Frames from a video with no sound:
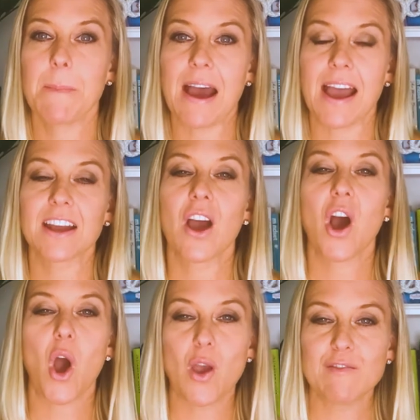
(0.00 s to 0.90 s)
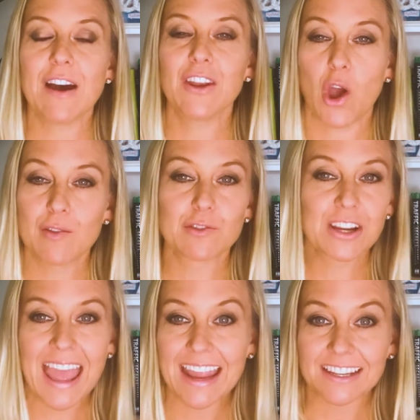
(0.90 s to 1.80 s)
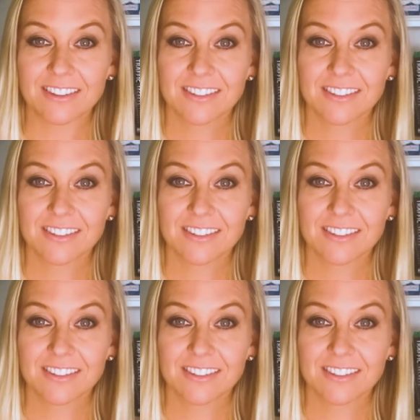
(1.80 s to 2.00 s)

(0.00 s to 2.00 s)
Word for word: back over and over again.